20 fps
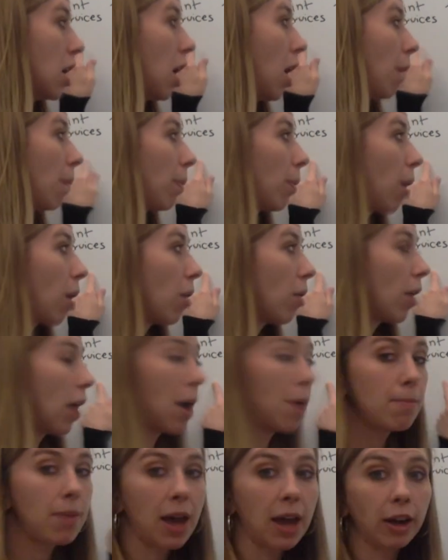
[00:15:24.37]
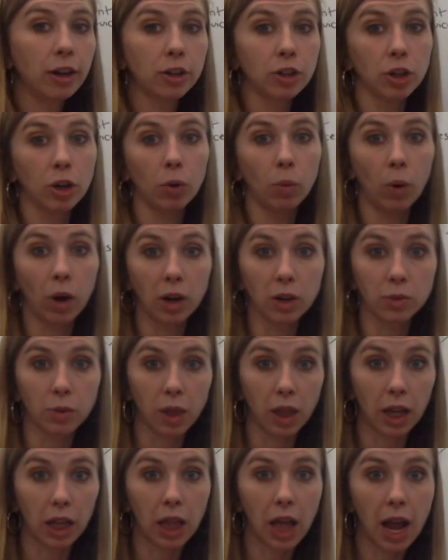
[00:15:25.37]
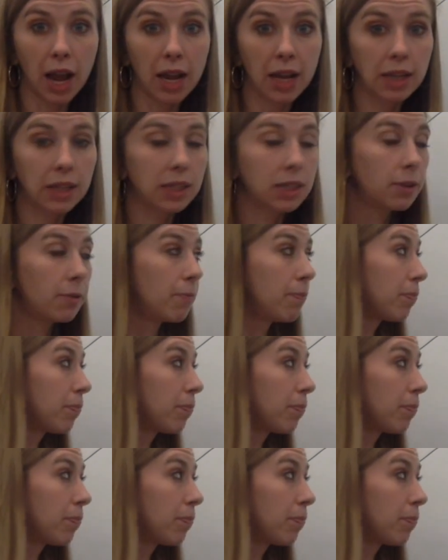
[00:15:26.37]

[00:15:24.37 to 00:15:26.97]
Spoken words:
A program manager works with a client,